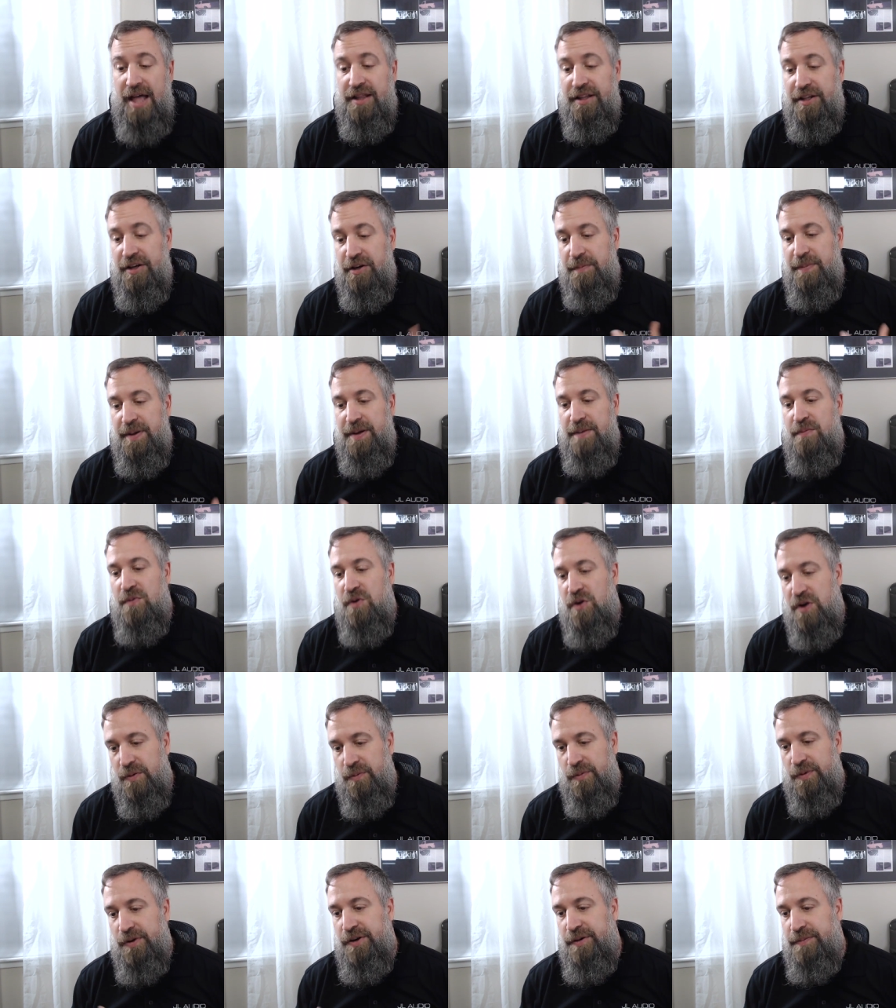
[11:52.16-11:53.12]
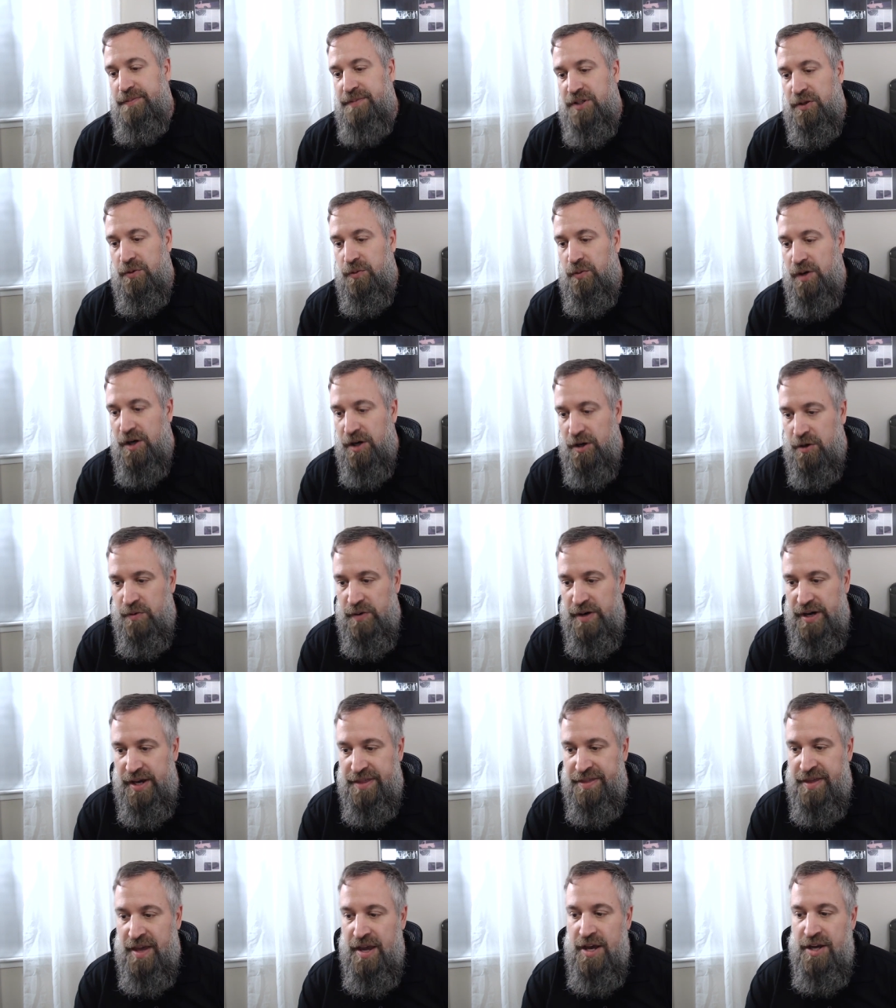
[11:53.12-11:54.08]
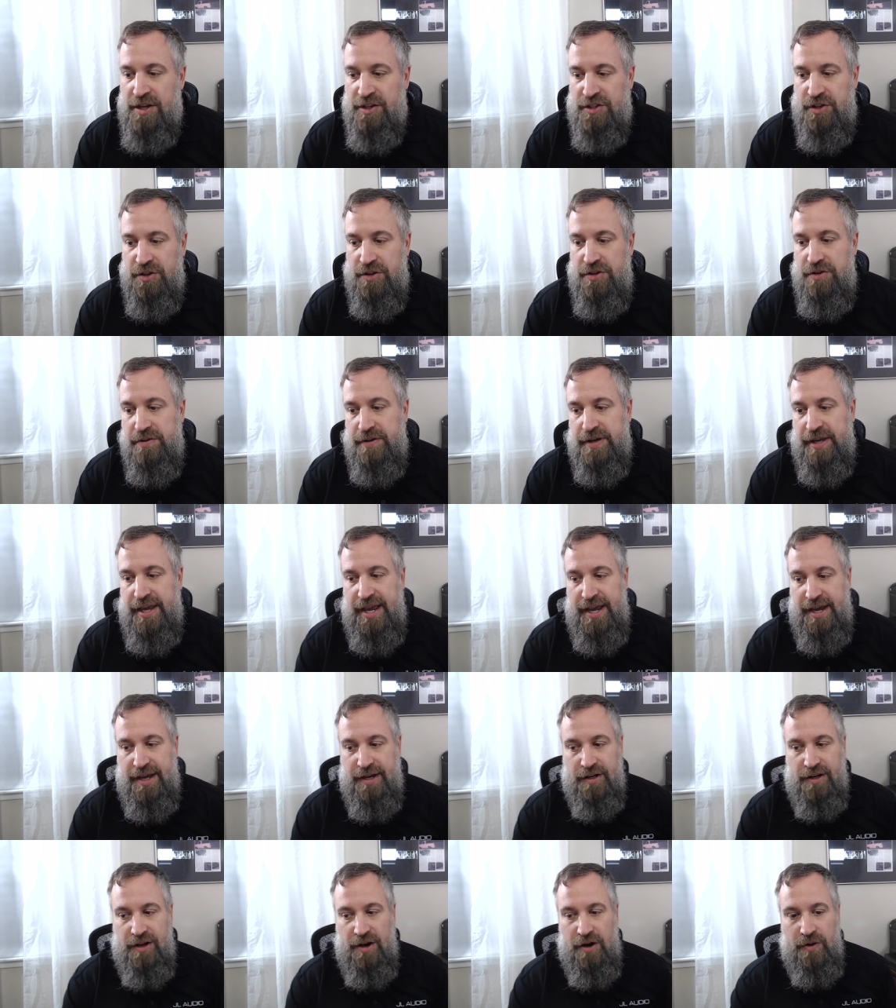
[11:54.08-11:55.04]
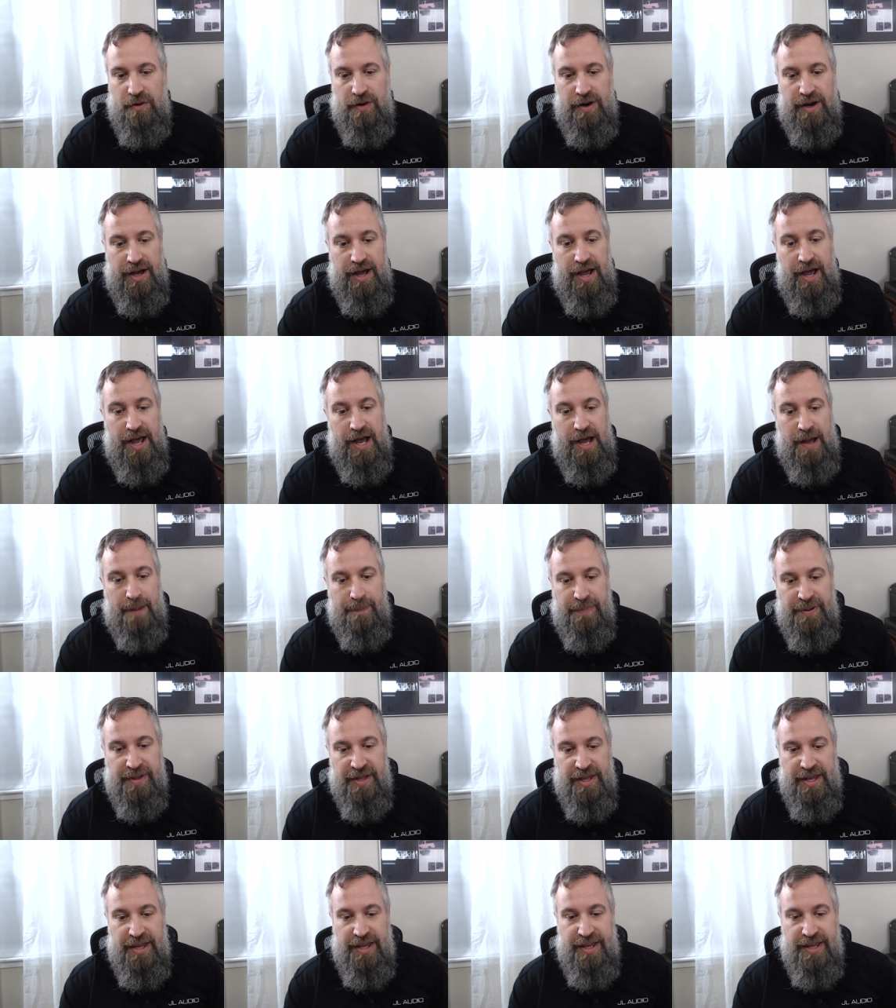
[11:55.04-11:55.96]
bit more room to work with, so you can go up.